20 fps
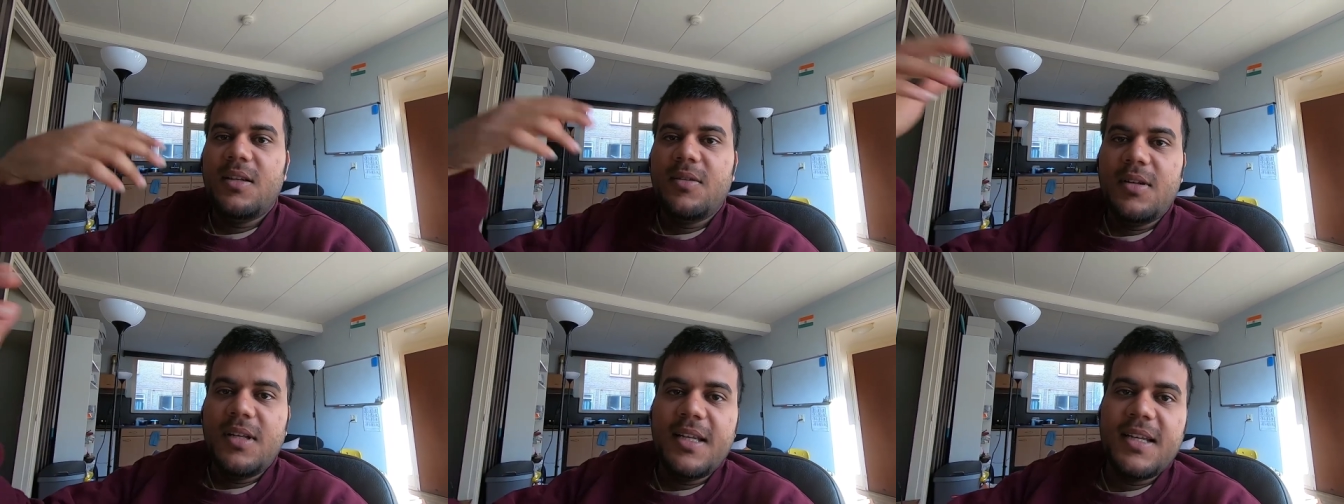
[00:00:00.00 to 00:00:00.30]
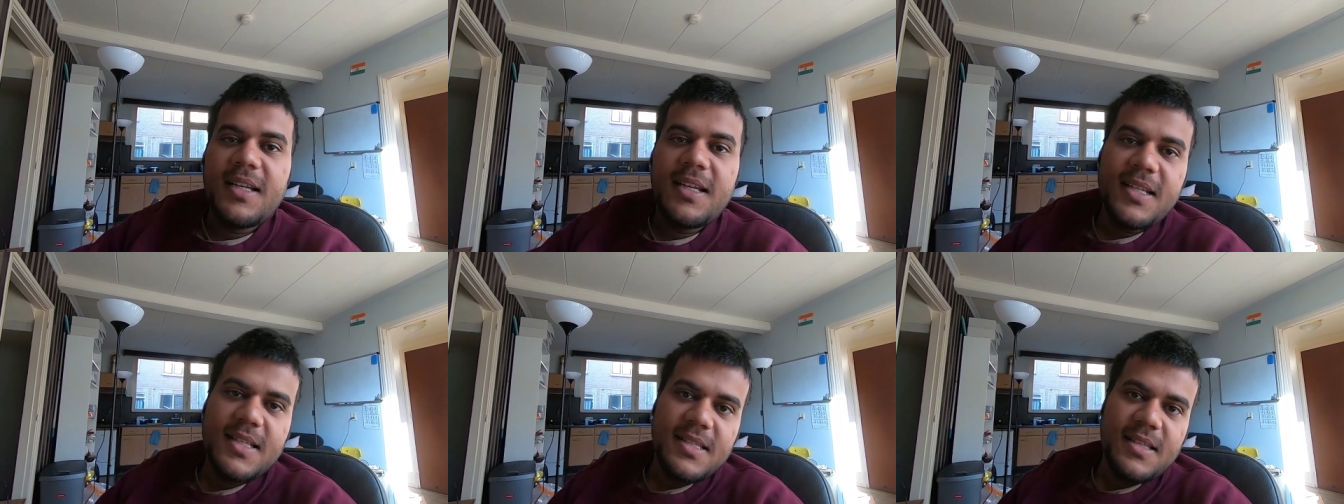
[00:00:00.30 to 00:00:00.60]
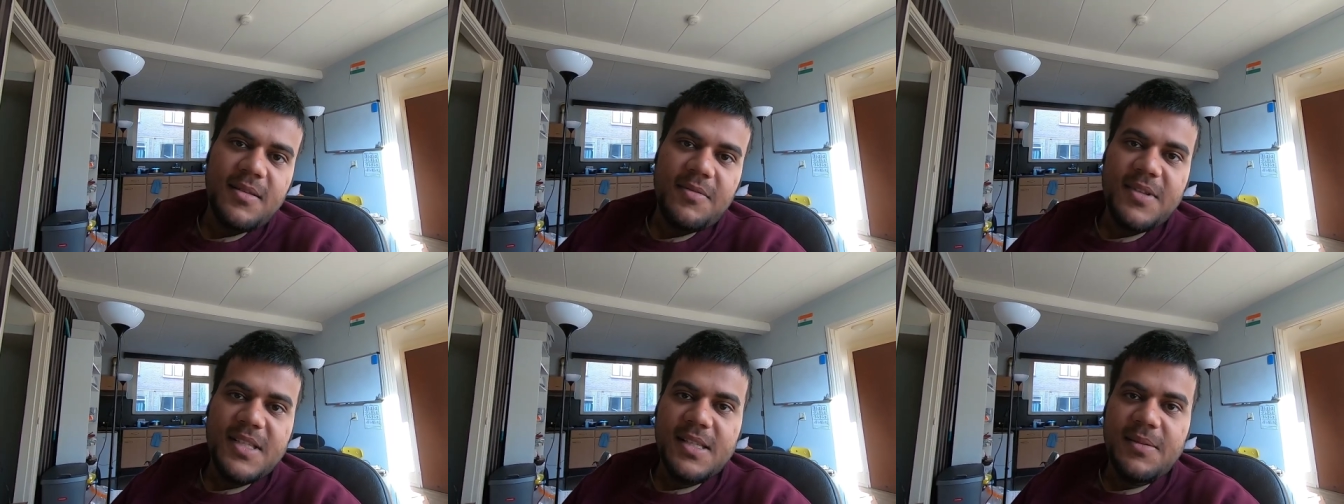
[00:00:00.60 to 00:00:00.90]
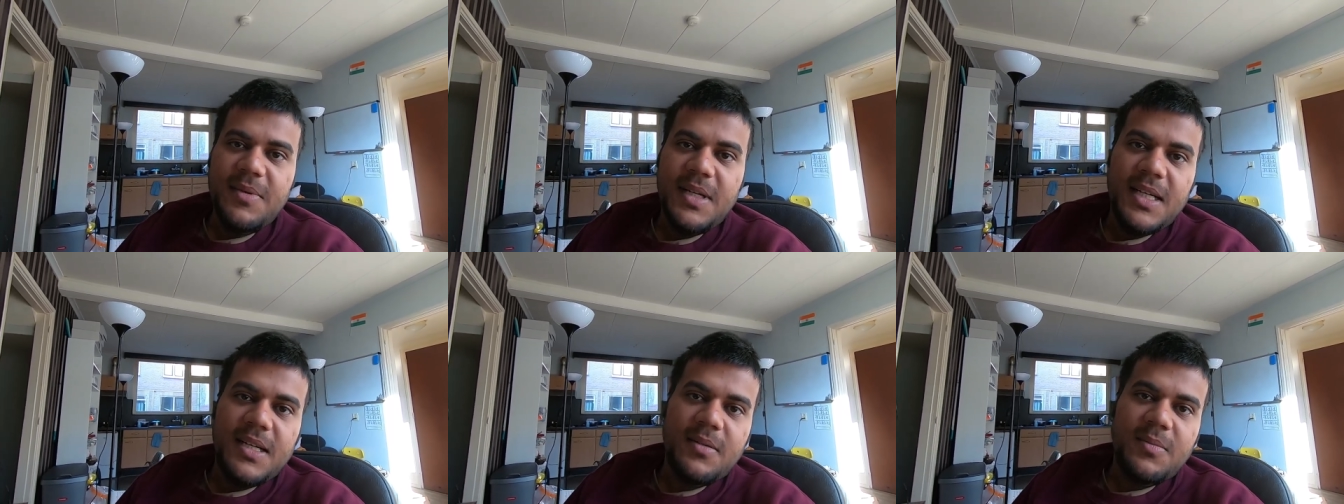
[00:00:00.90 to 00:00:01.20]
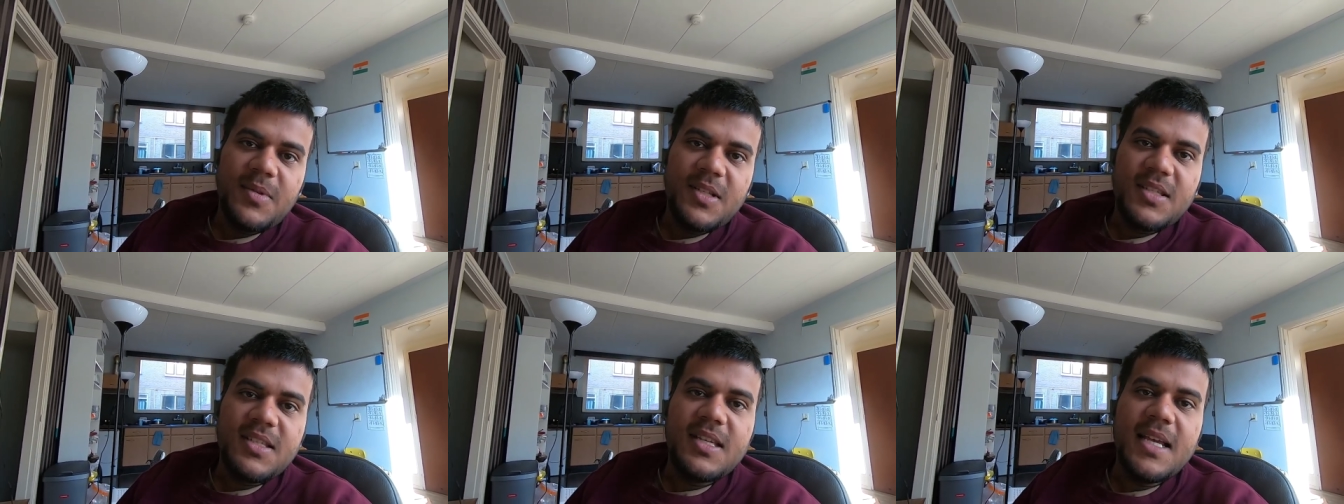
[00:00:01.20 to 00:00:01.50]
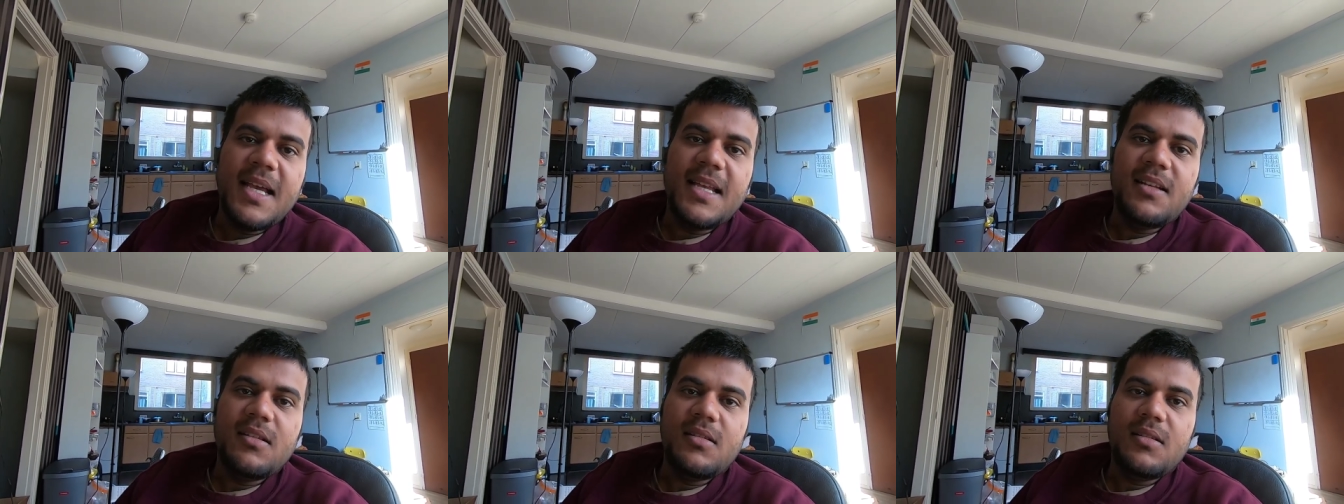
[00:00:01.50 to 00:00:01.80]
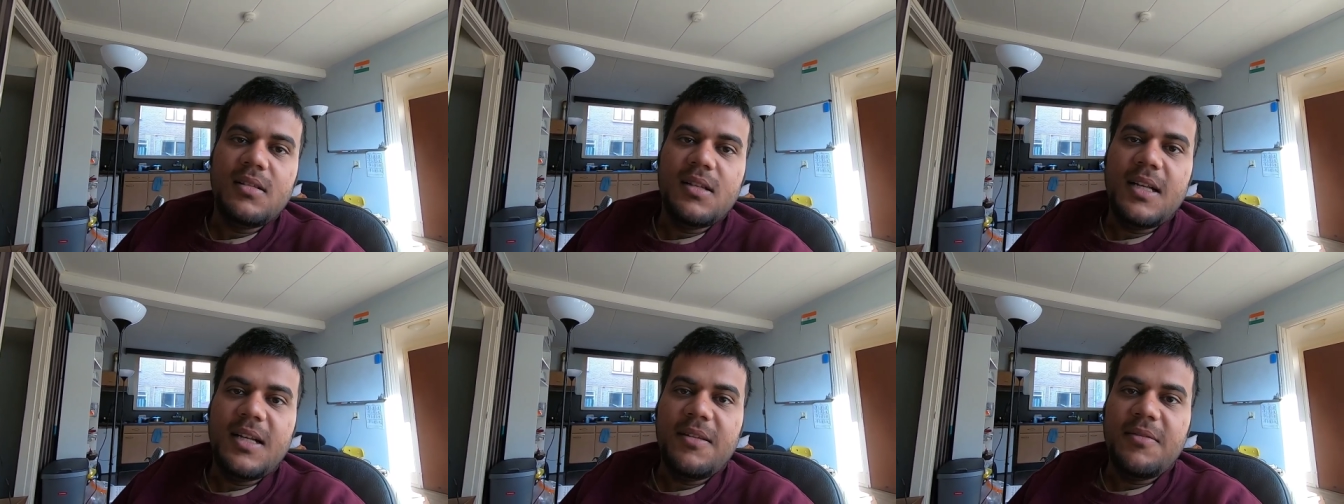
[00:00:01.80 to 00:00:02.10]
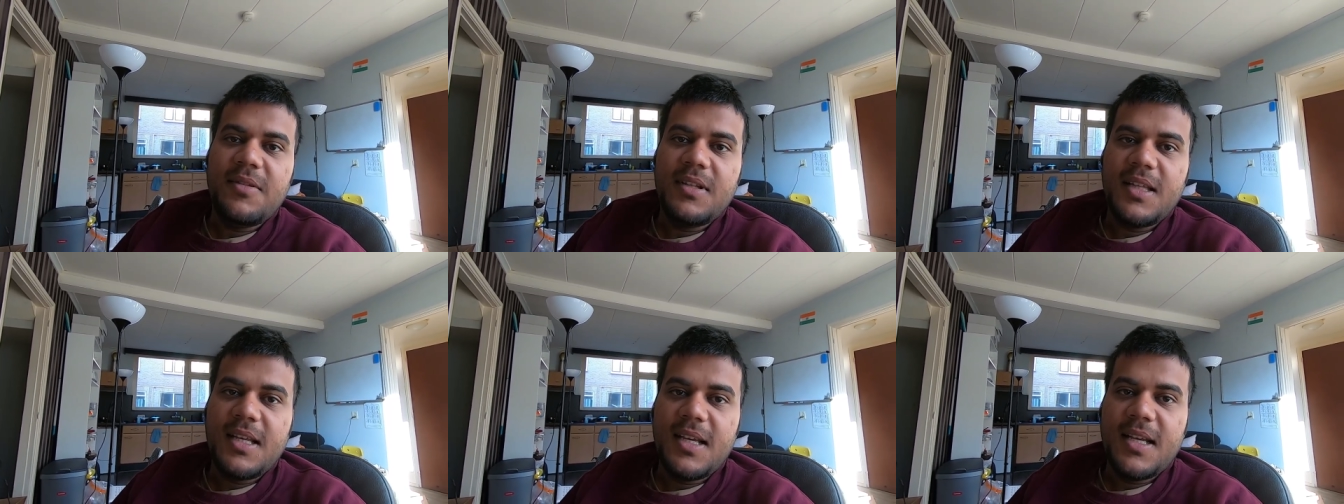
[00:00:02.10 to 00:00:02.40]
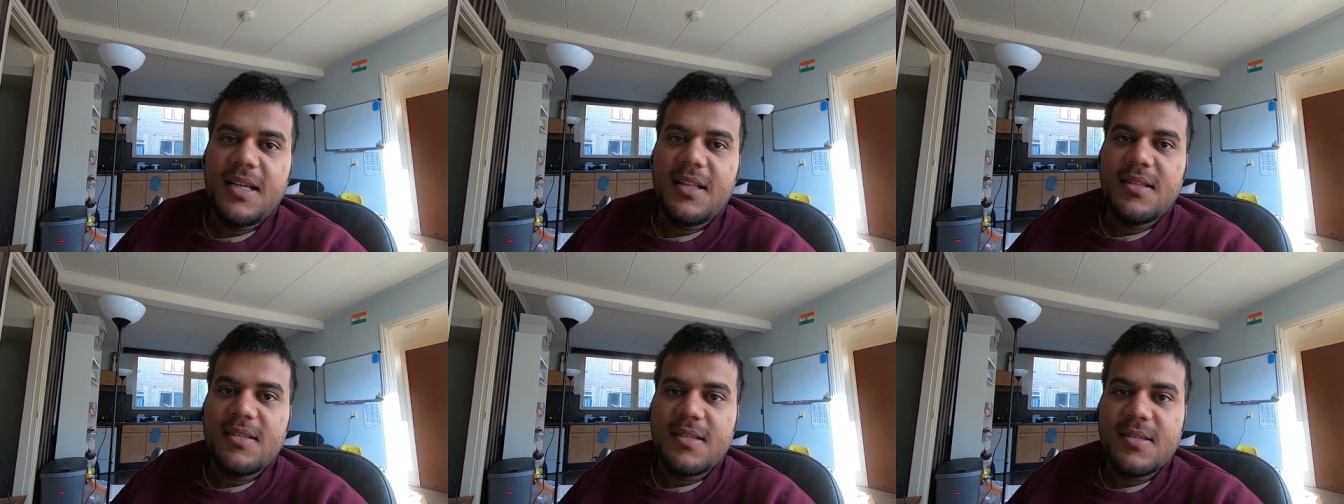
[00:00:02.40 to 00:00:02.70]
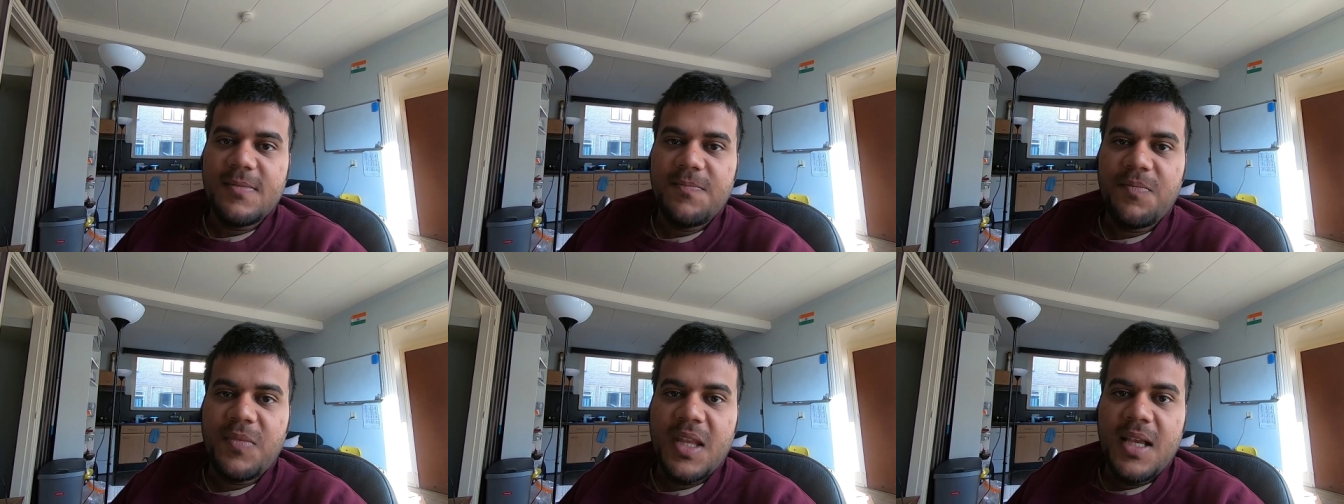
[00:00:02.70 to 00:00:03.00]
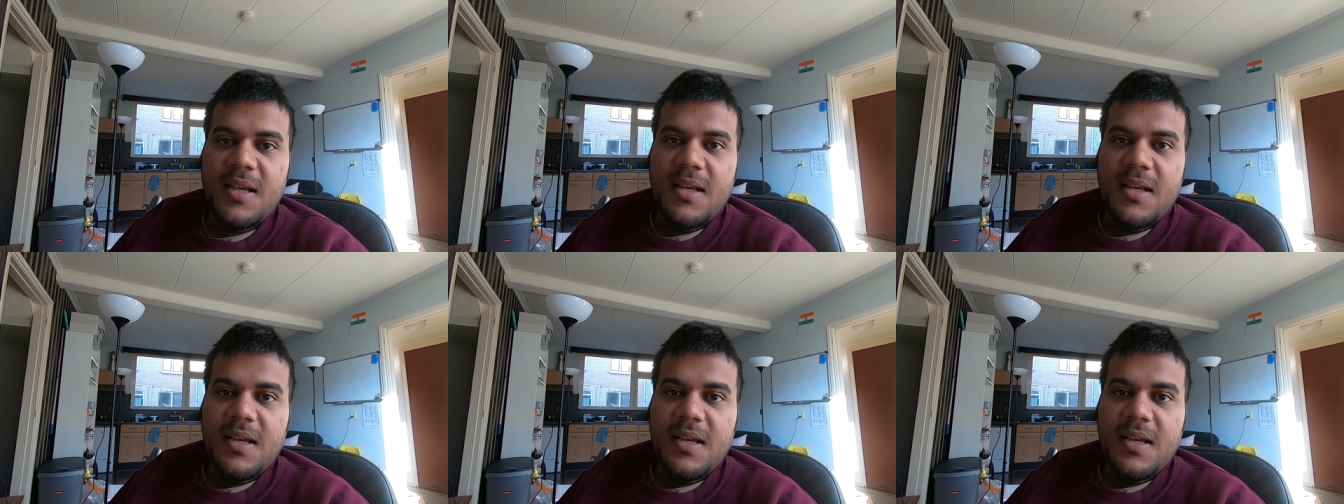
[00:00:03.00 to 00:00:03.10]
it will increase the visibility of the channel and everything else